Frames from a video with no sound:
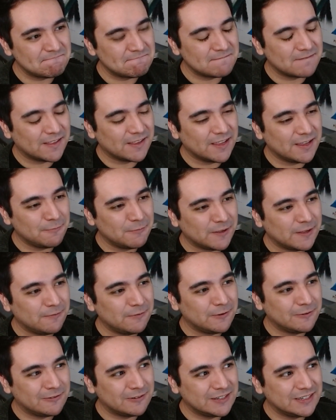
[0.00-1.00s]
I'm gonna give
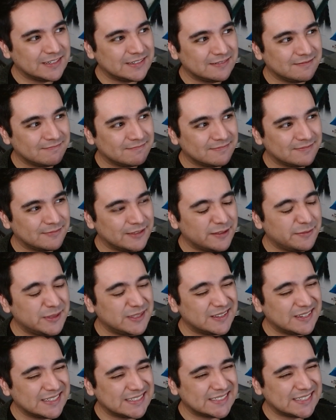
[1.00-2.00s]
it a 1. Maybe
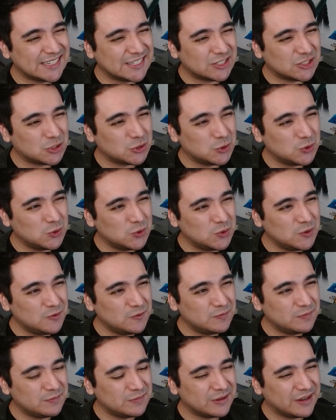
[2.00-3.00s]
you could say 2,
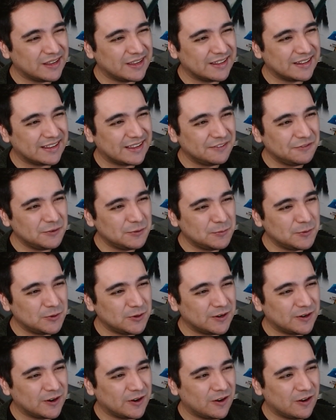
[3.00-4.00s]
but I feel
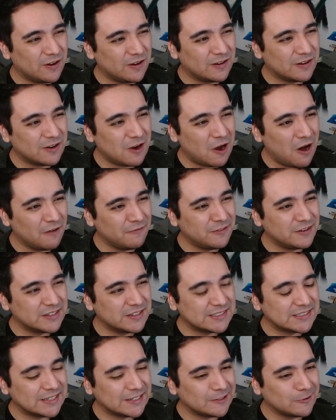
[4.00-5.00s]
more
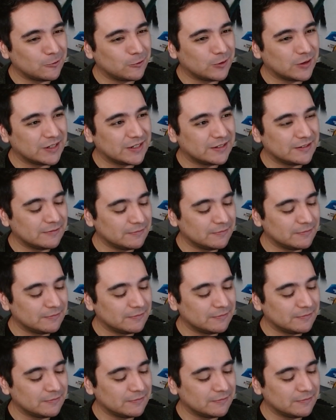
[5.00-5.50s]
confident saying 1.